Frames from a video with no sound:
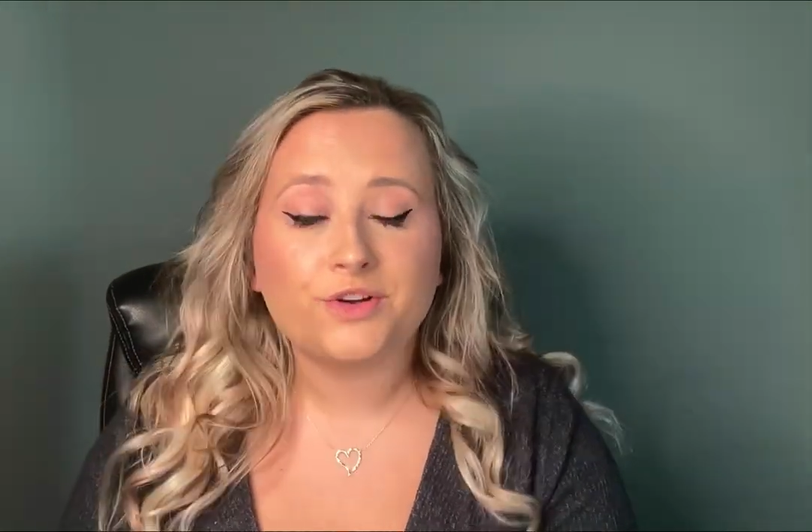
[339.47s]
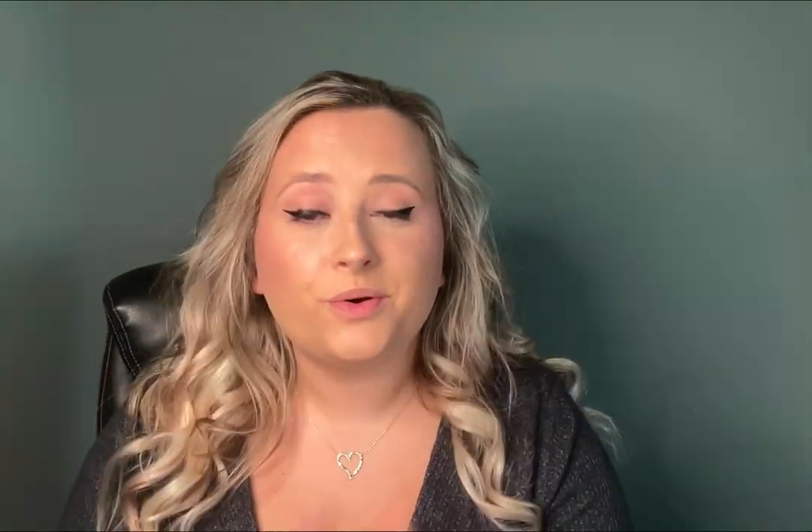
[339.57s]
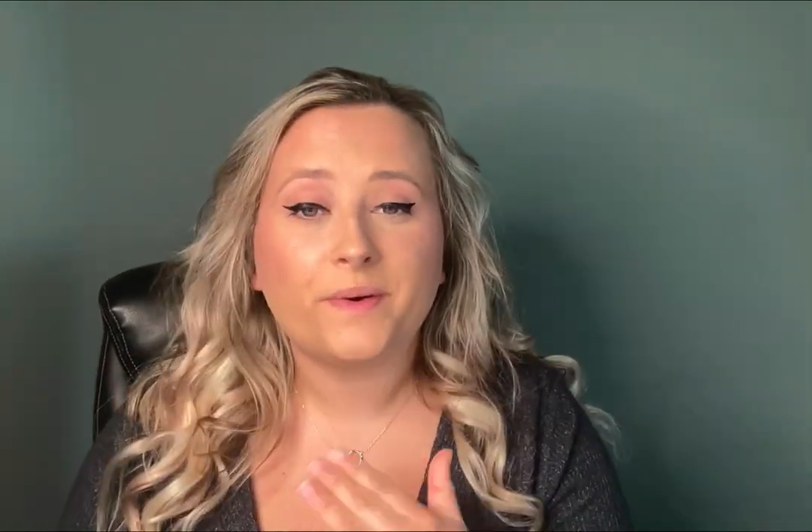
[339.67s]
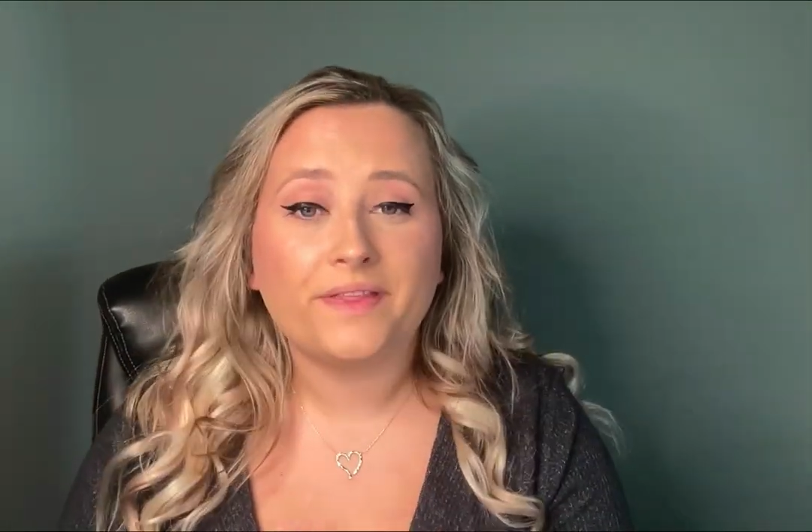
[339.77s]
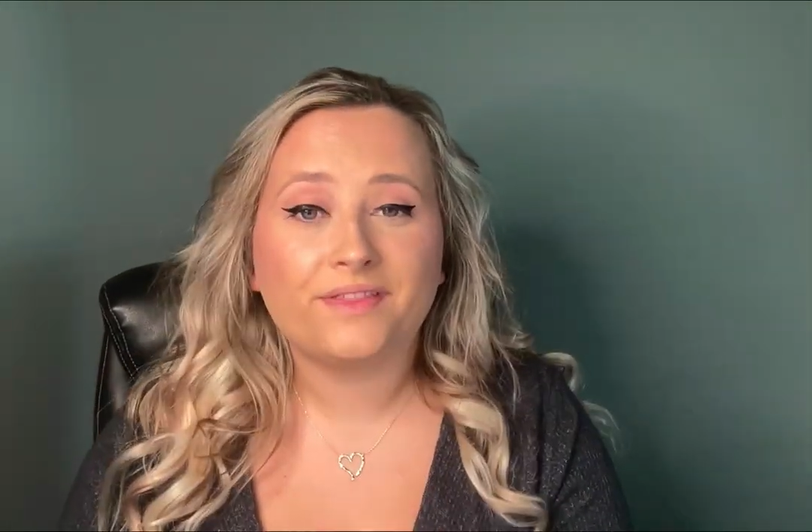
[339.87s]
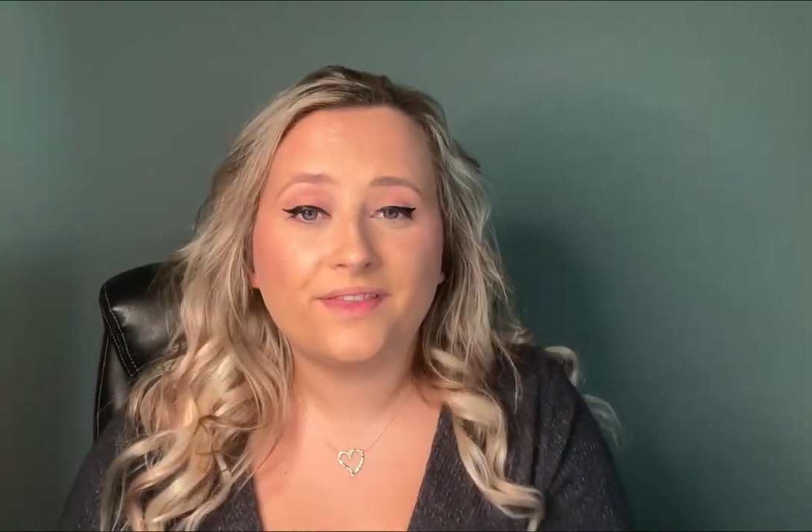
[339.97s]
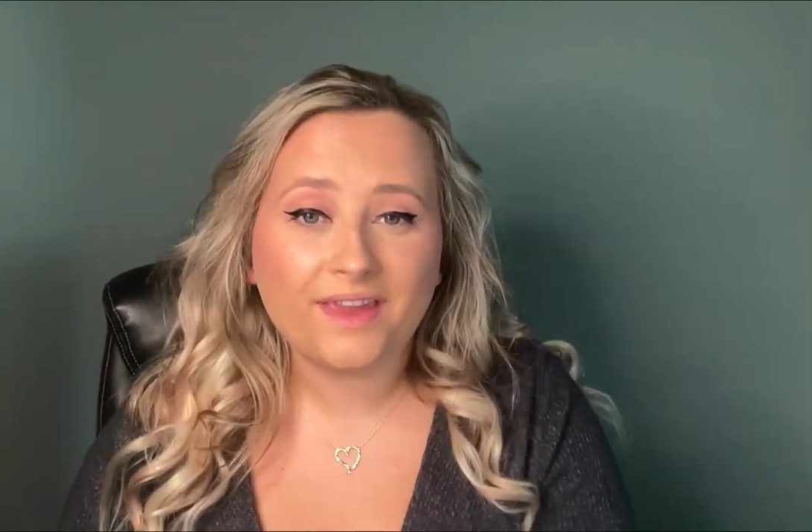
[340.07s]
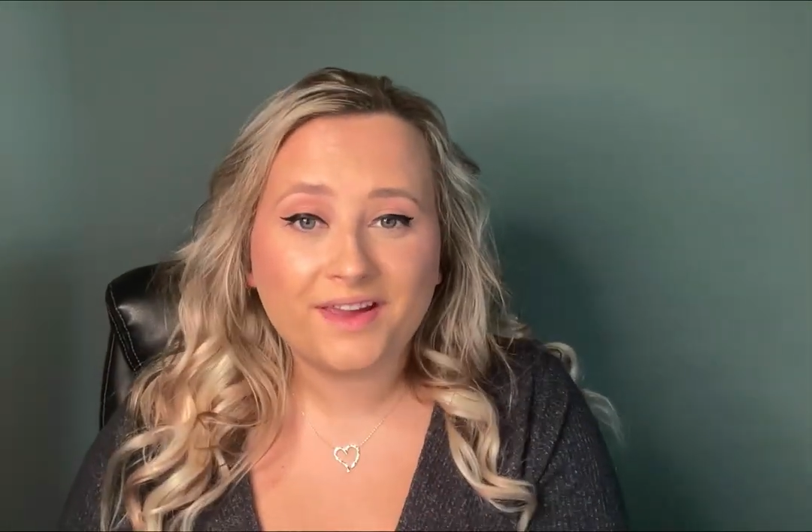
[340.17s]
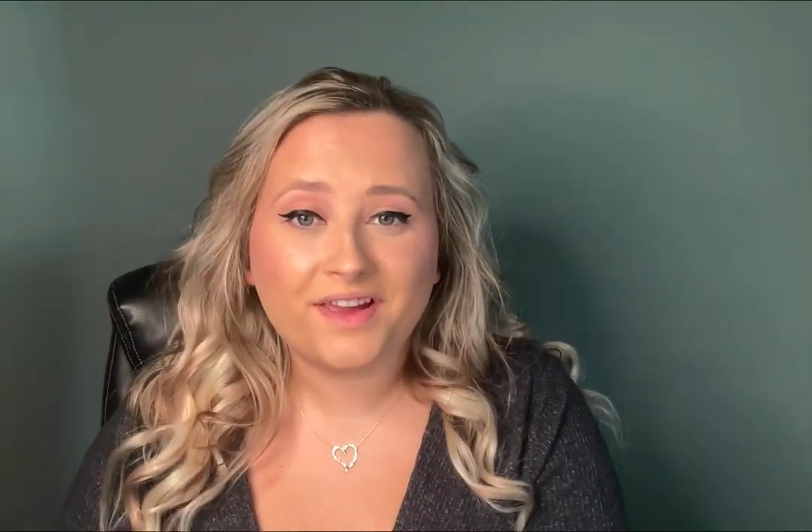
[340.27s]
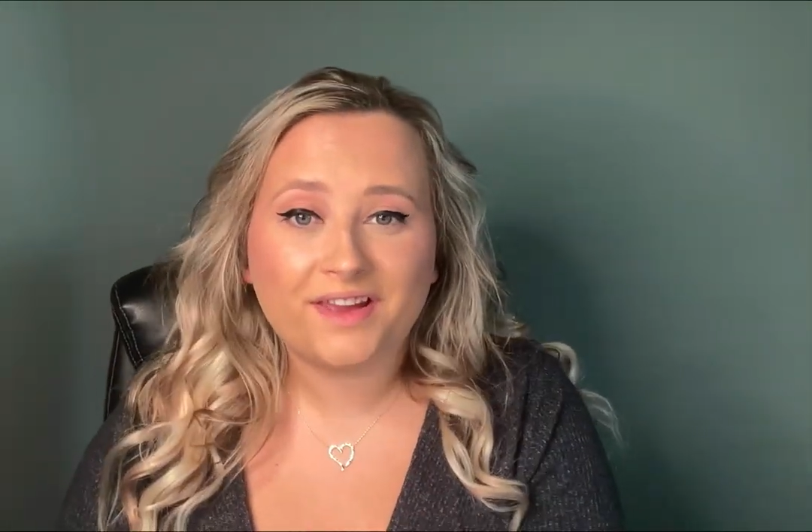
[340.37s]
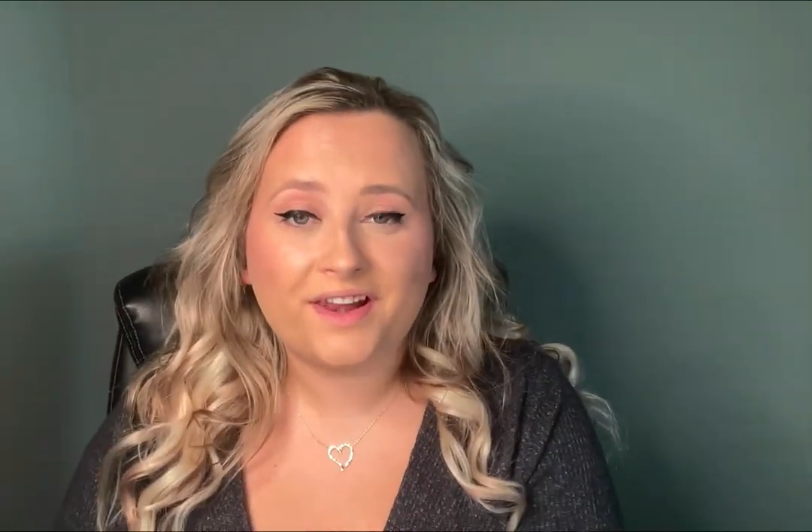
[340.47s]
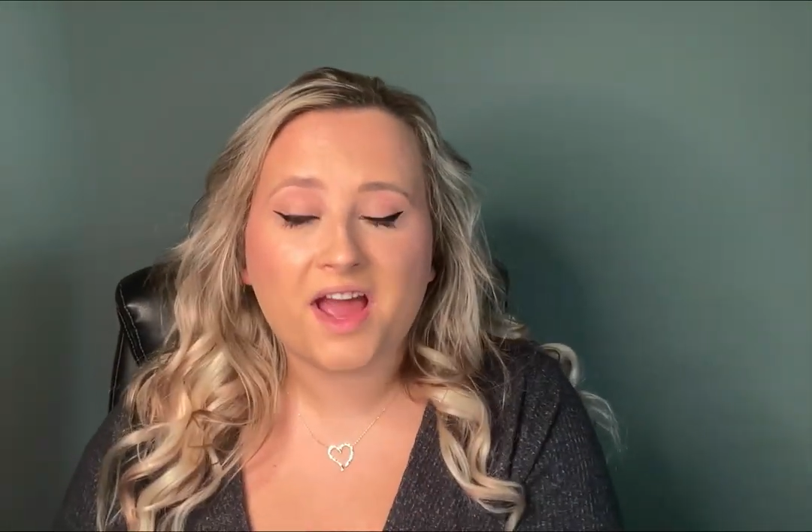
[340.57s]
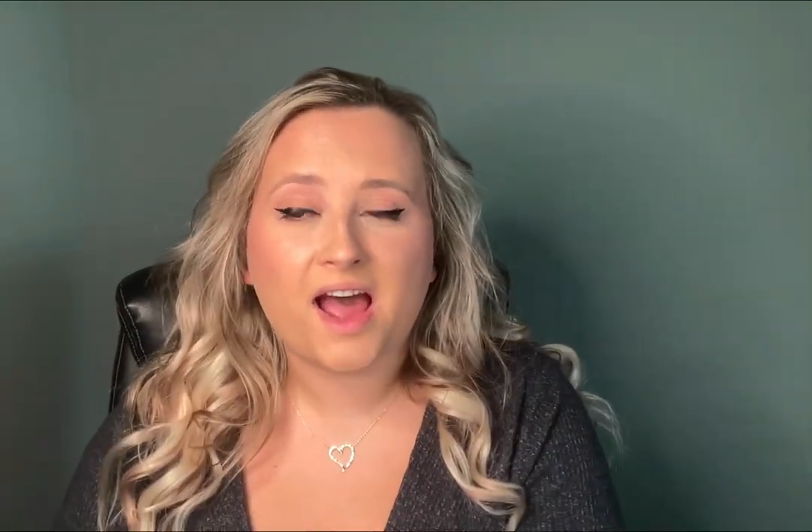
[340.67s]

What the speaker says: So then